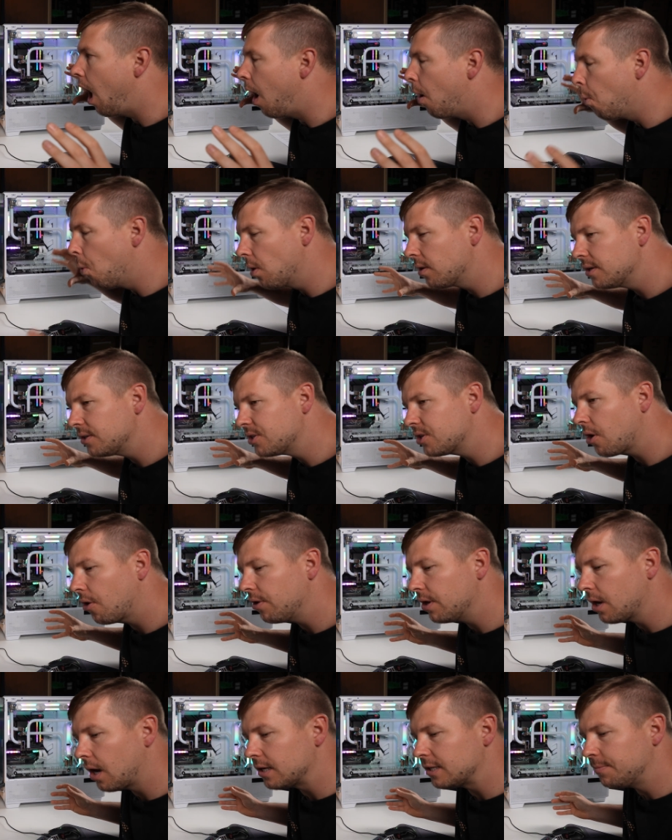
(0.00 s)
I wanna tell
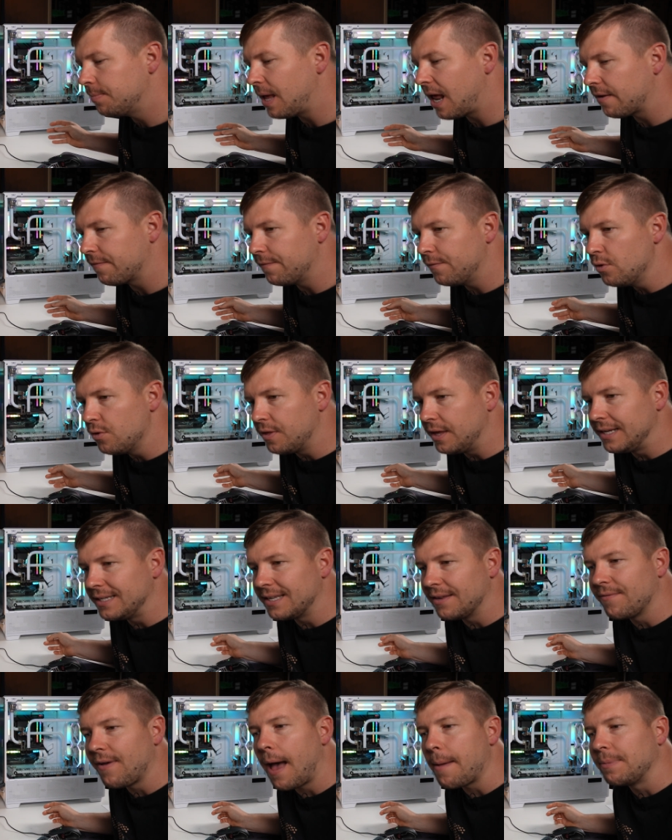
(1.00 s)
you guys about a few things
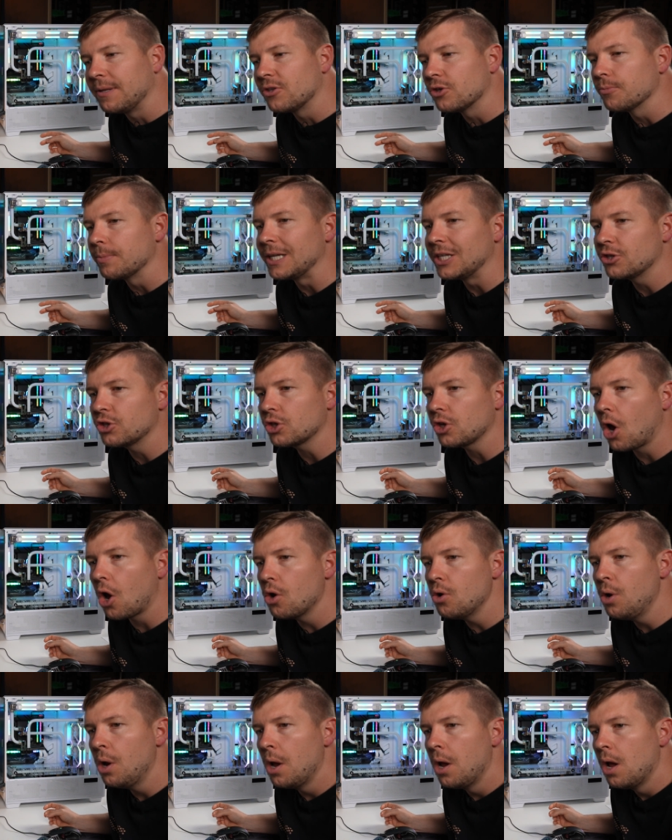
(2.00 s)
that have happened to me.
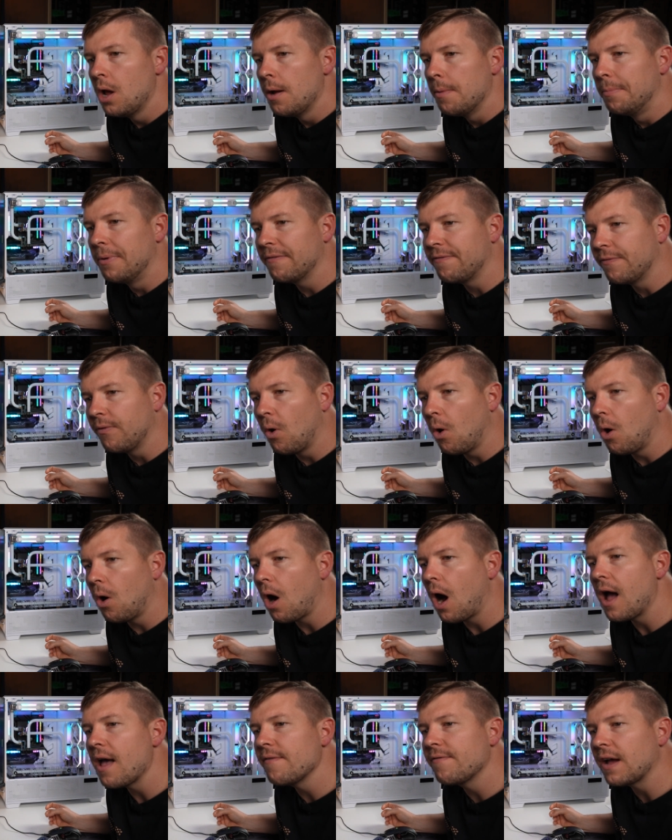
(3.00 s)
So
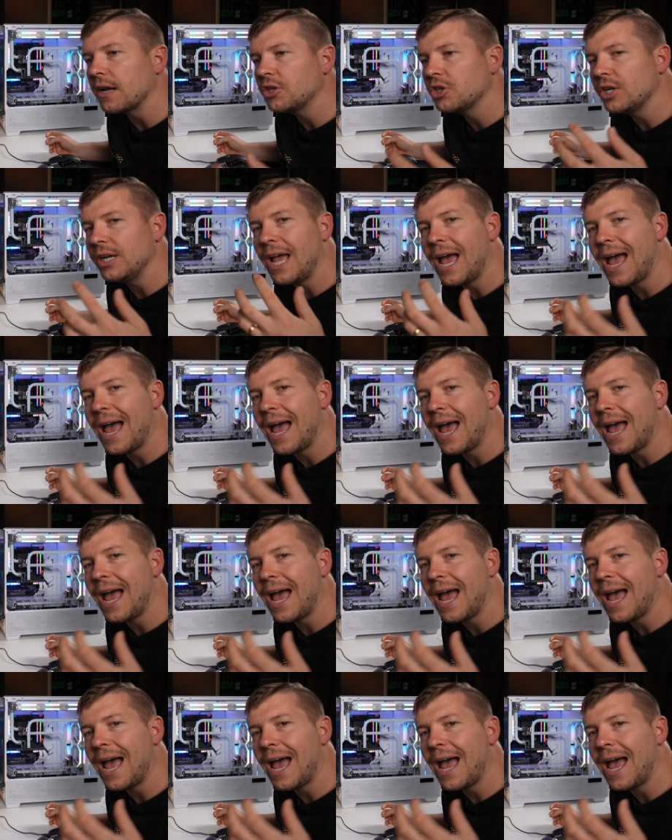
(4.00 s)
before, I have actually